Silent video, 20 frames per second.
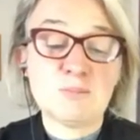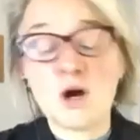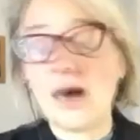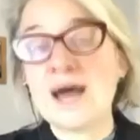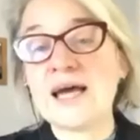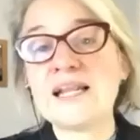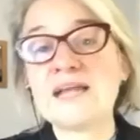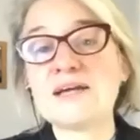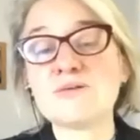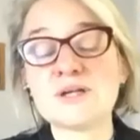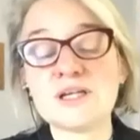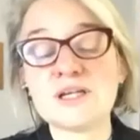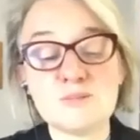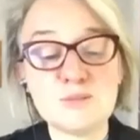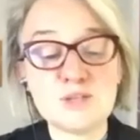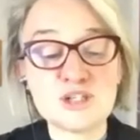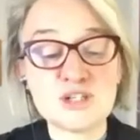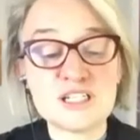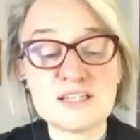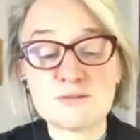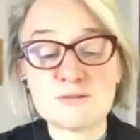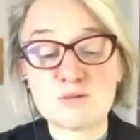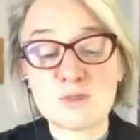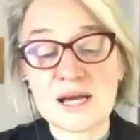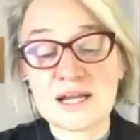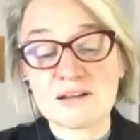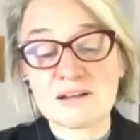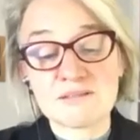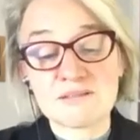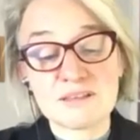pioneering community of
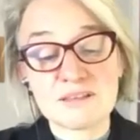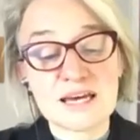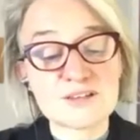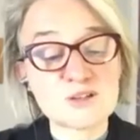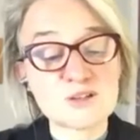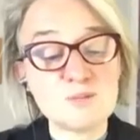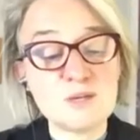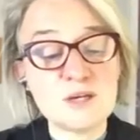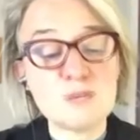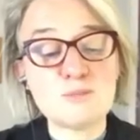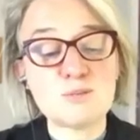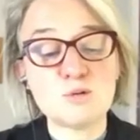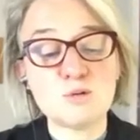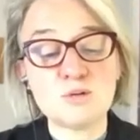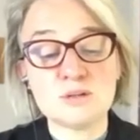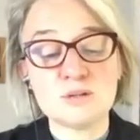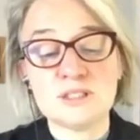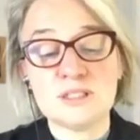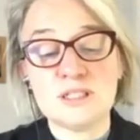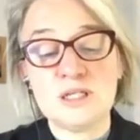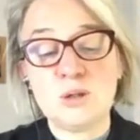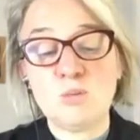around 1,000 people,